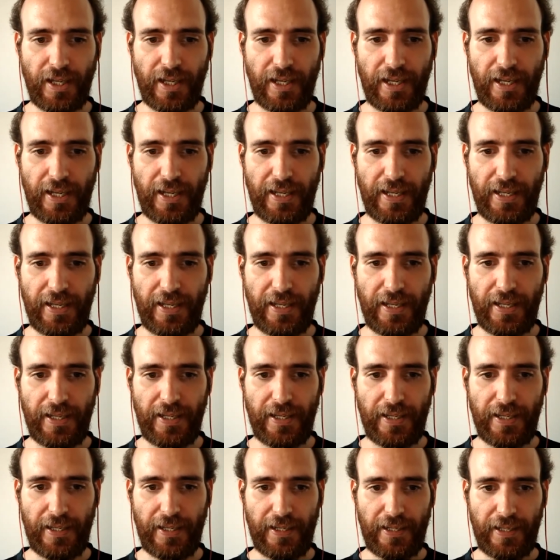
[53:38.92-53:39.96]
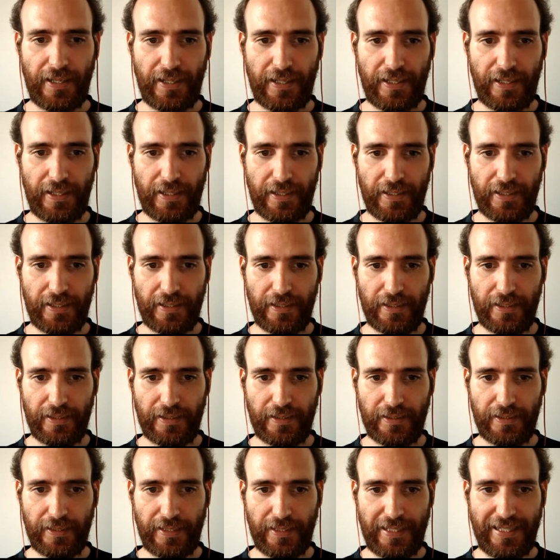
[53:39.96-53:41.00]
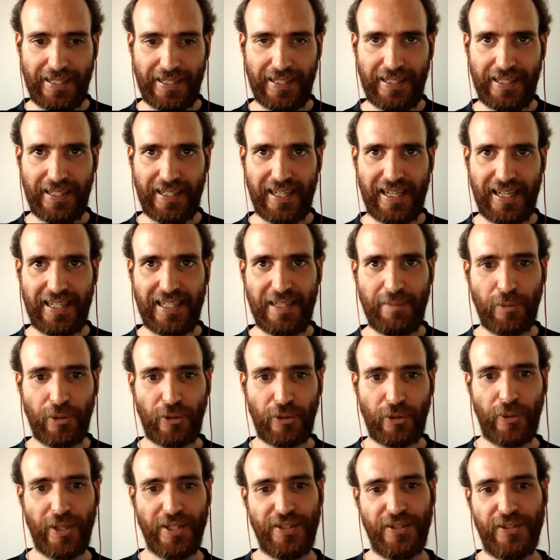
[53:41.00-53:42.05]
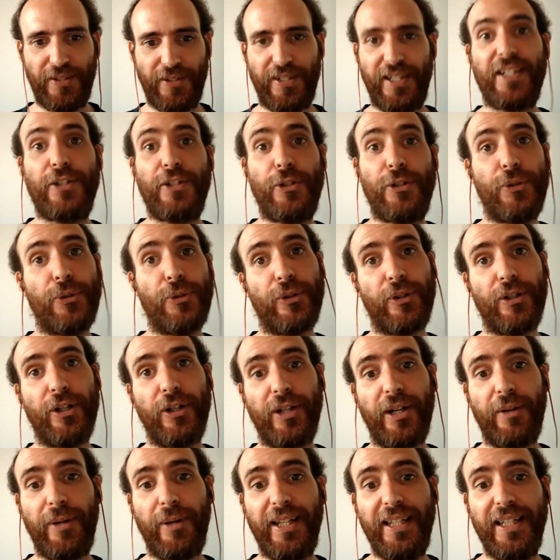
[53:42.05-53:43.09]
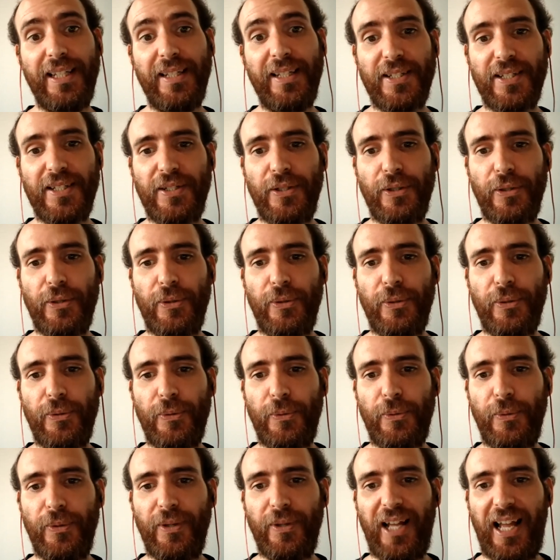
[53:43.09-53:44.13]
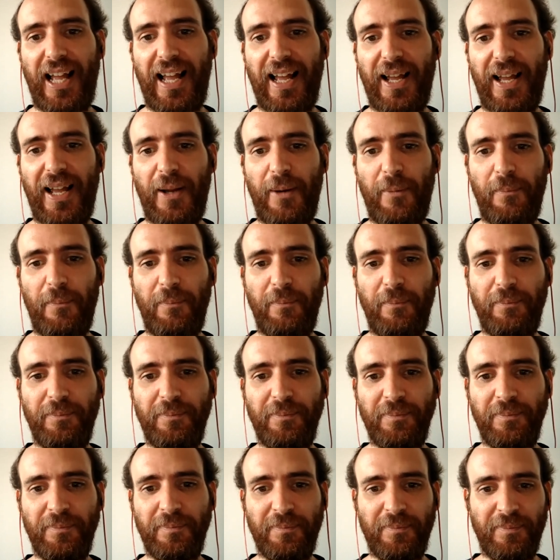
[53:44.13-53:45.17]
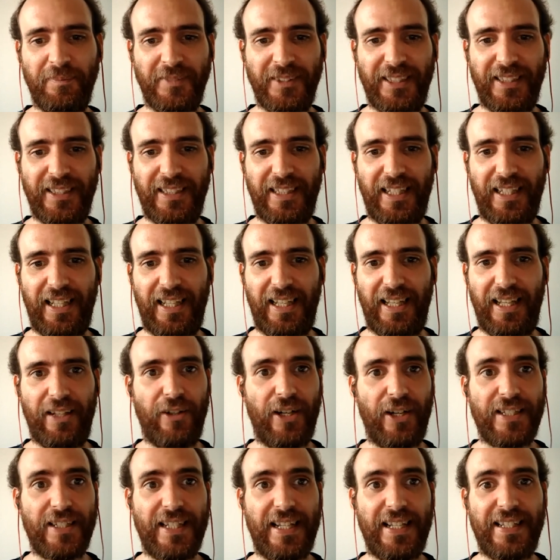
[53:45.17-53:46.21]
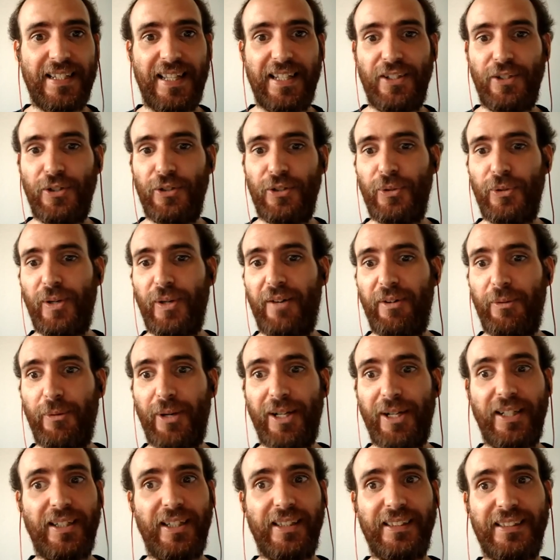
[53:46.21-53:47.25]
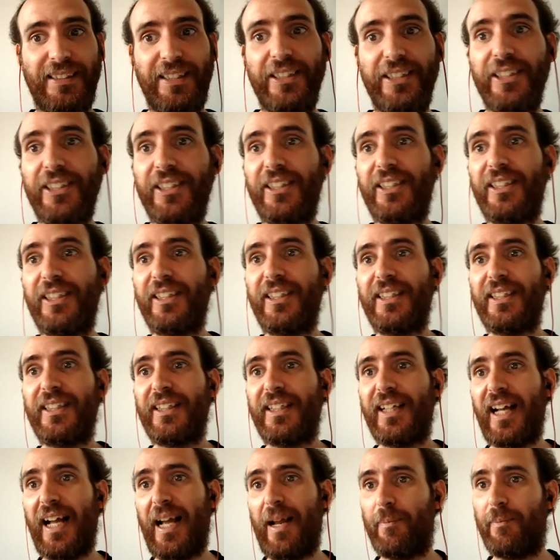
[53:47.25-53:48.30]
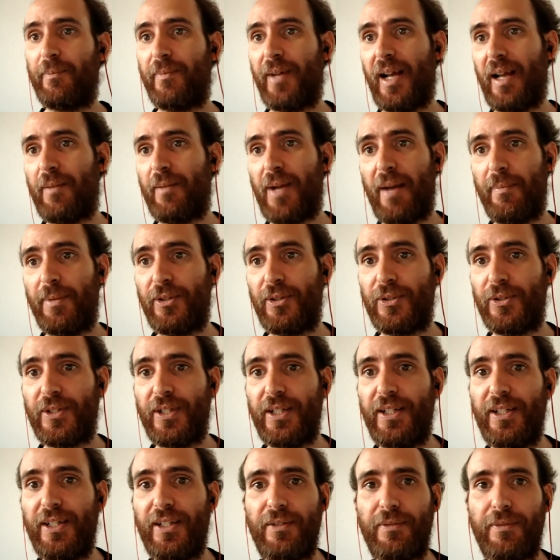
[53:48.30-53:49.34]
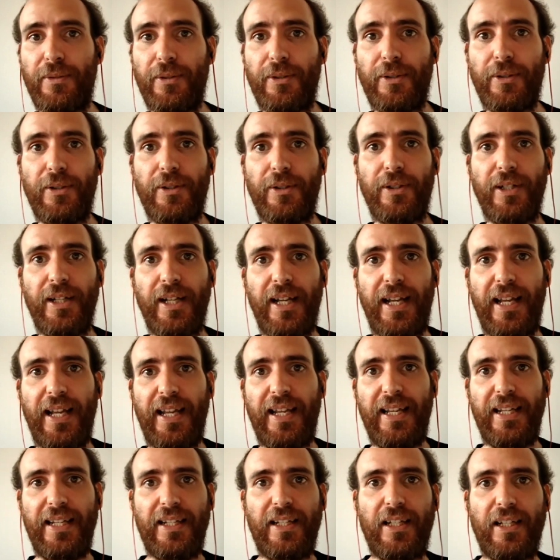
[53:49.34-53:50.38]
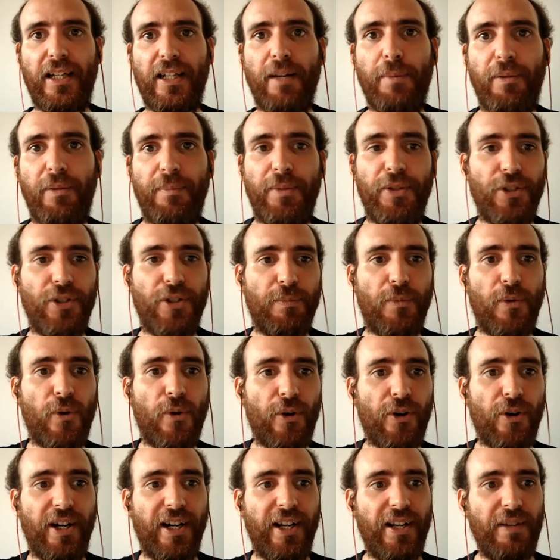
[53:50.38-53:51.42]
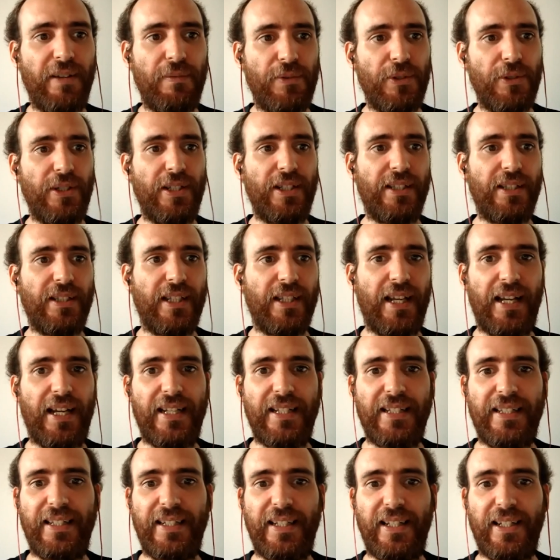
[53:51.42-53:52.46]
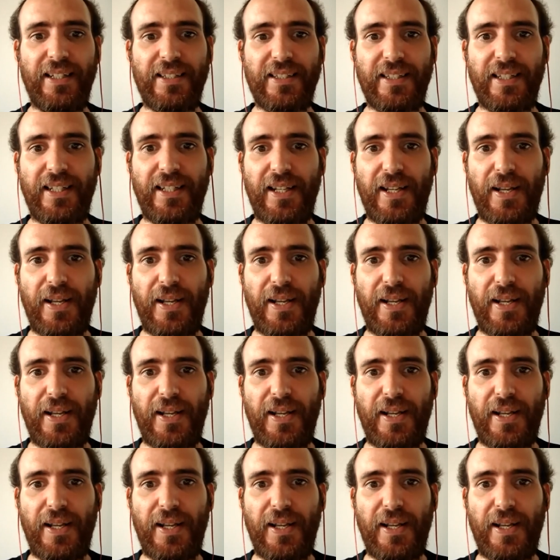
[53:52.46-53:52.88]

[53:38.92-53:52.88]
Uh, any more questions? It's two o'clock already. So um, I'm gonna say thank you to everyone that is here. I'm, I'm happy to stay here for a couple of minutes more if you need anything else.